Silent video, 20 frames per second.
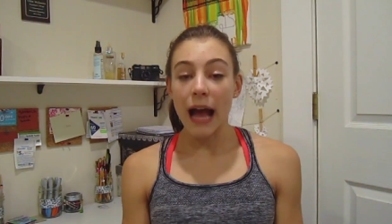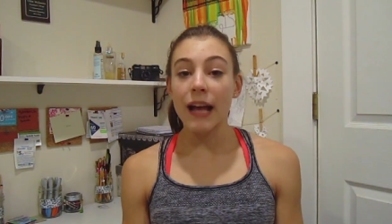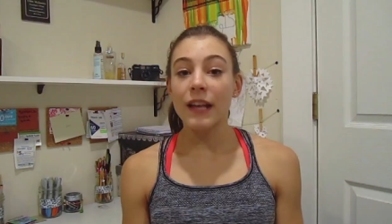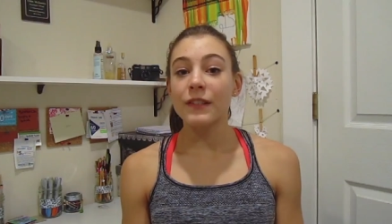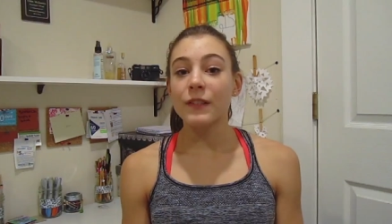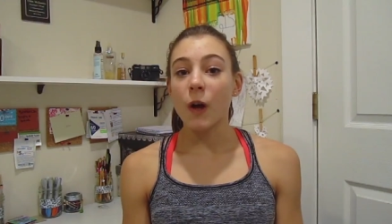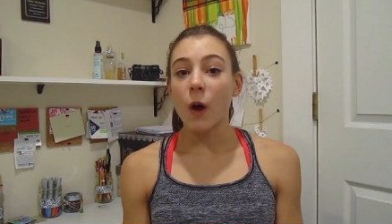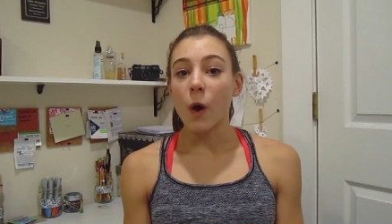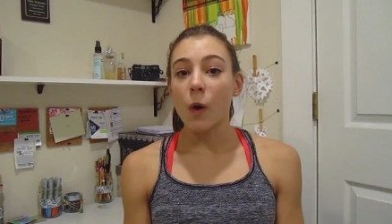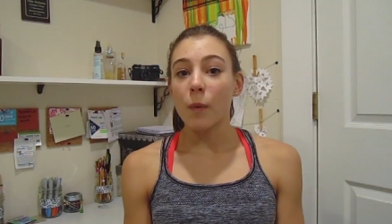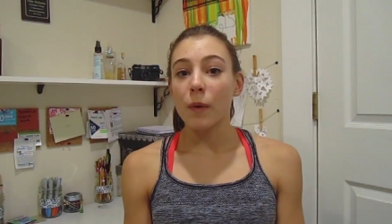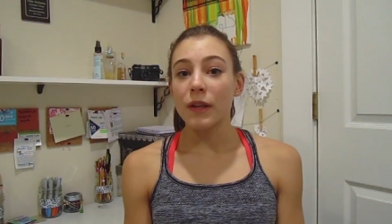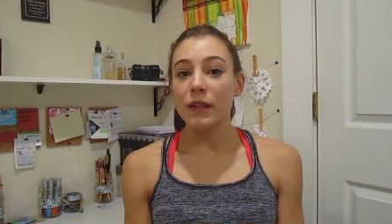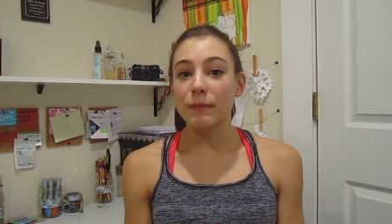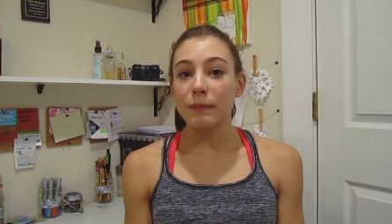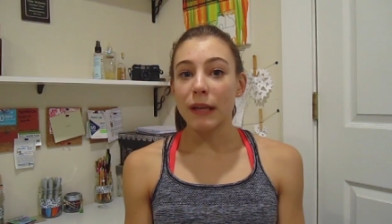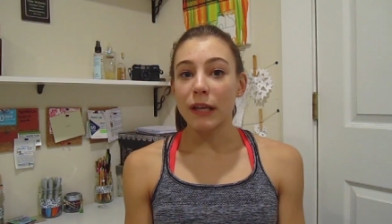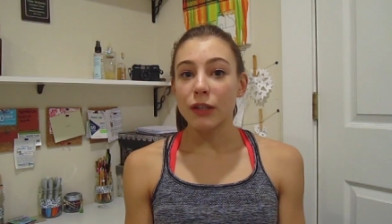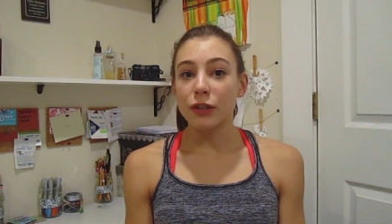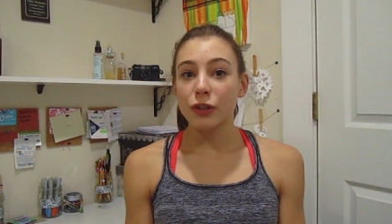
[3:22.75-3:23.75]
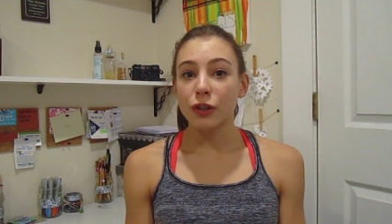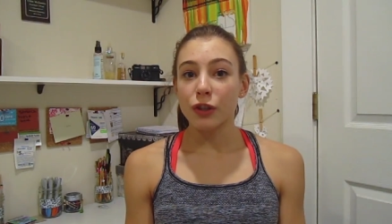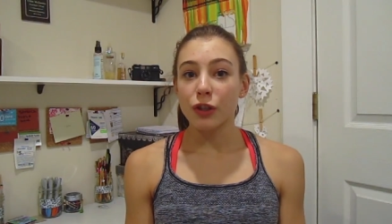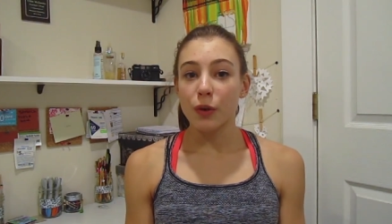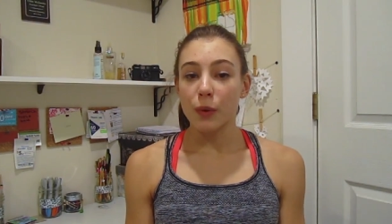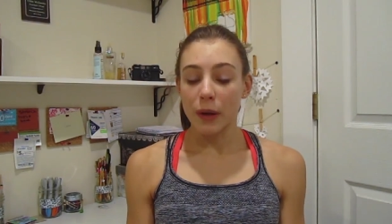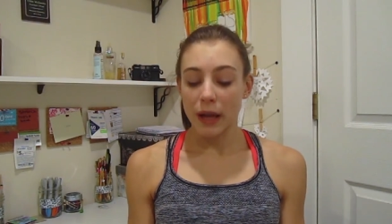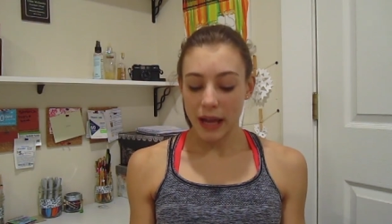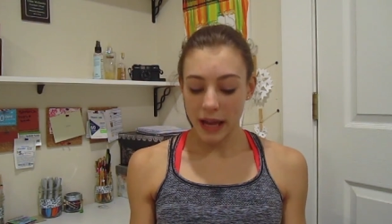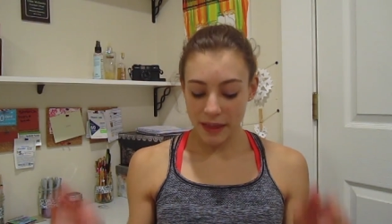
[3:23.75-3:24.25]
As always, make sure
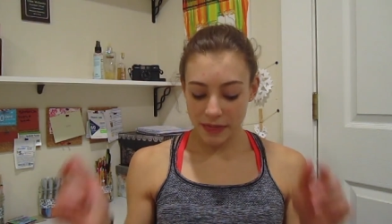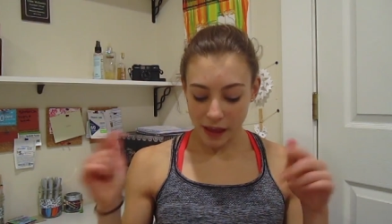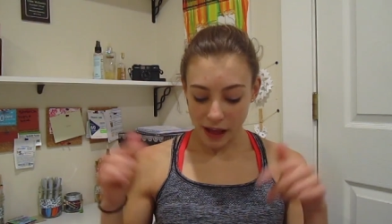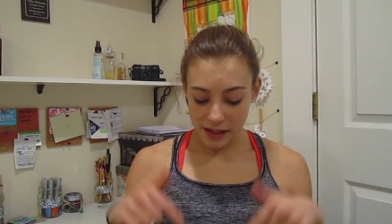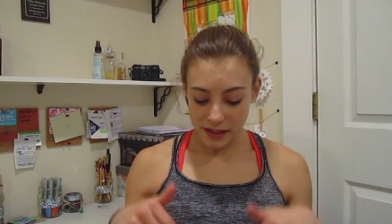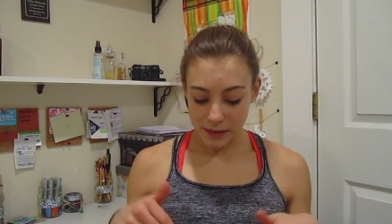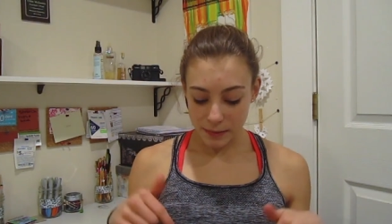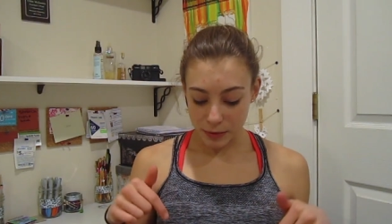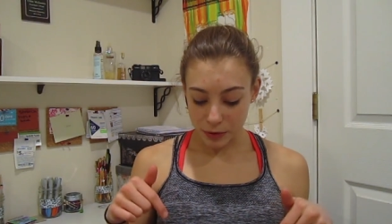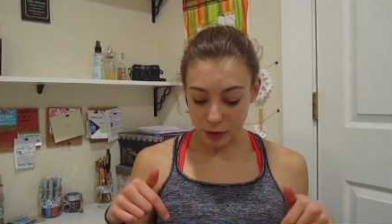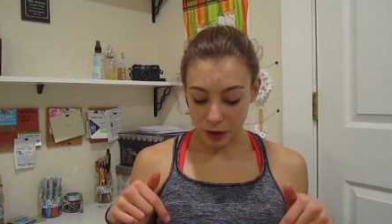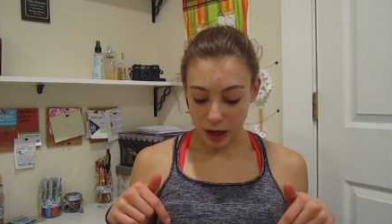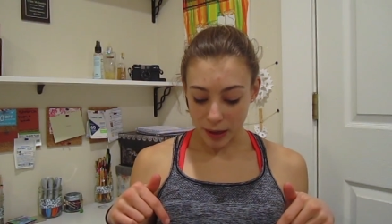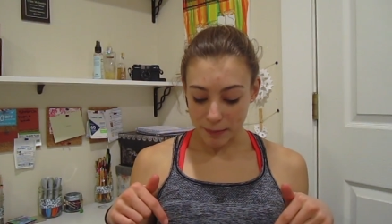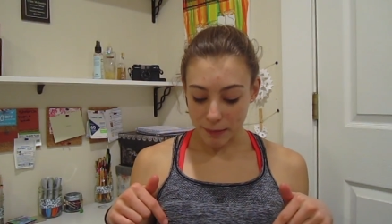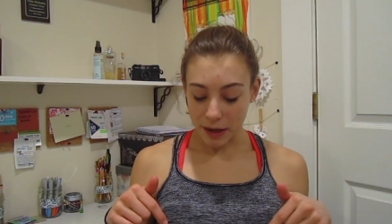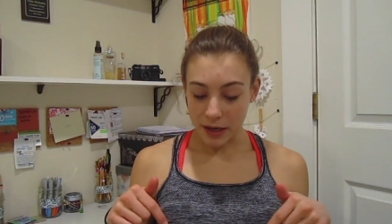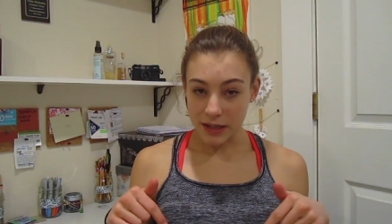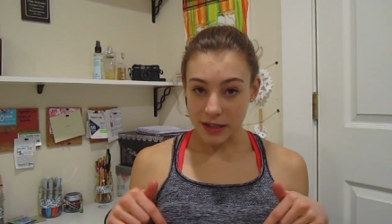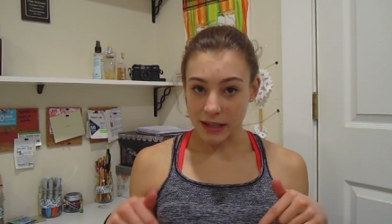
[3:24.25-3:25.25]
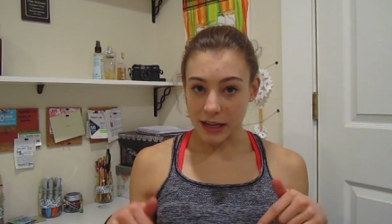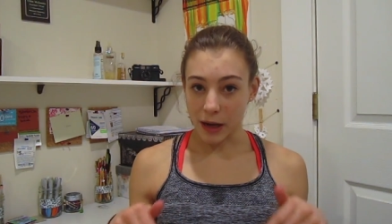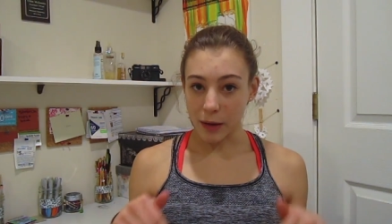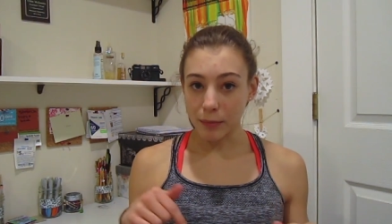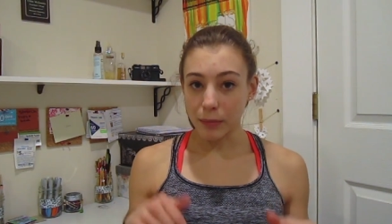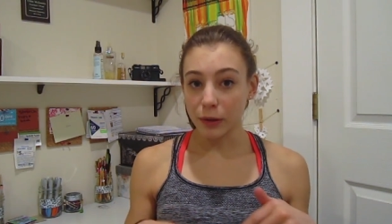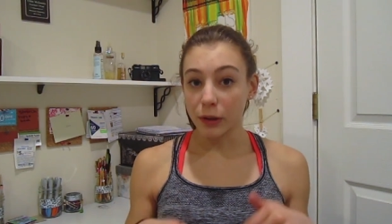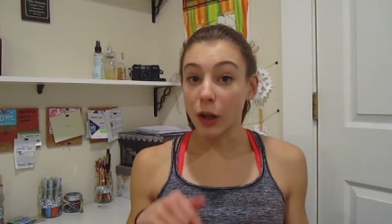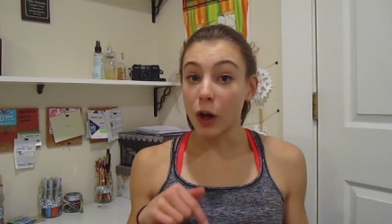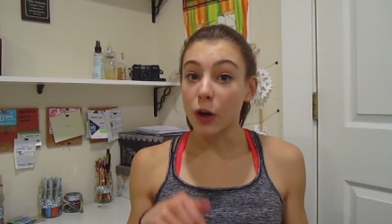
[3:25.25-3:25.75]
you hit that subscribe button
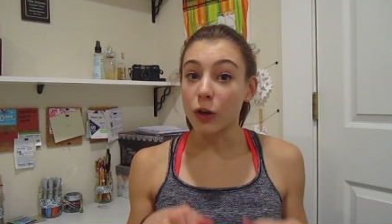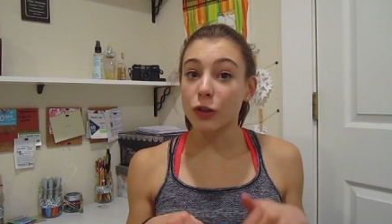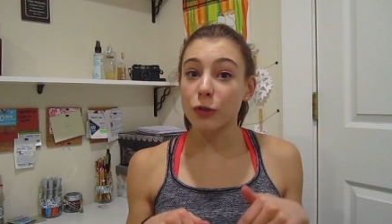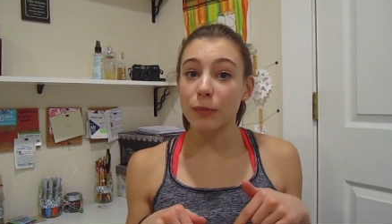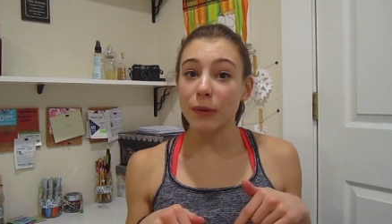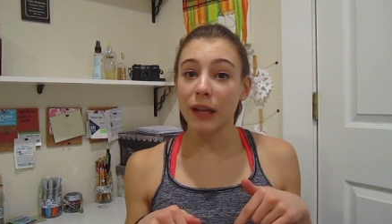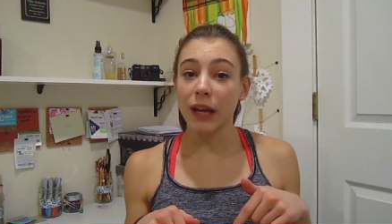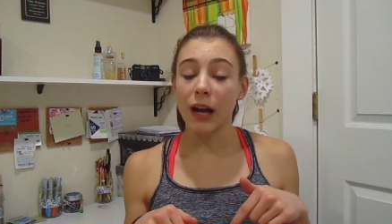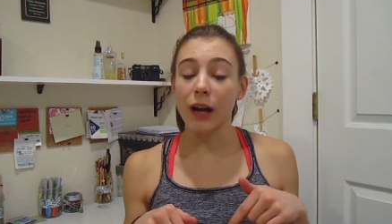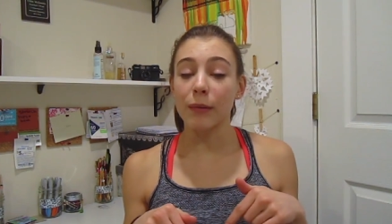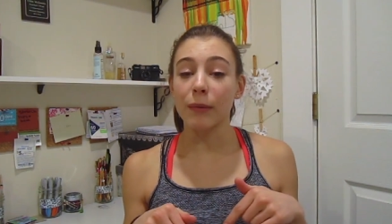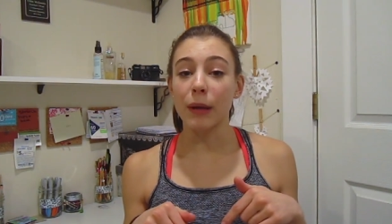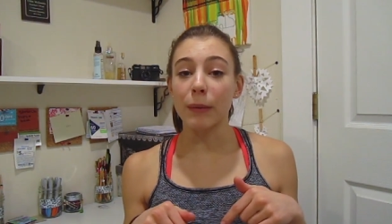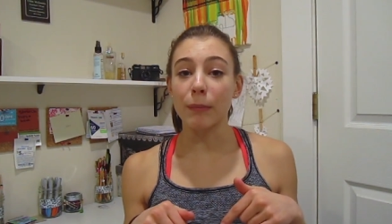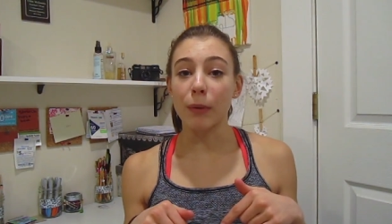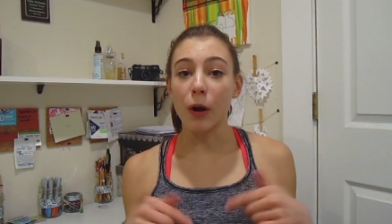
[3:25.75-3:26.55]
down below to become a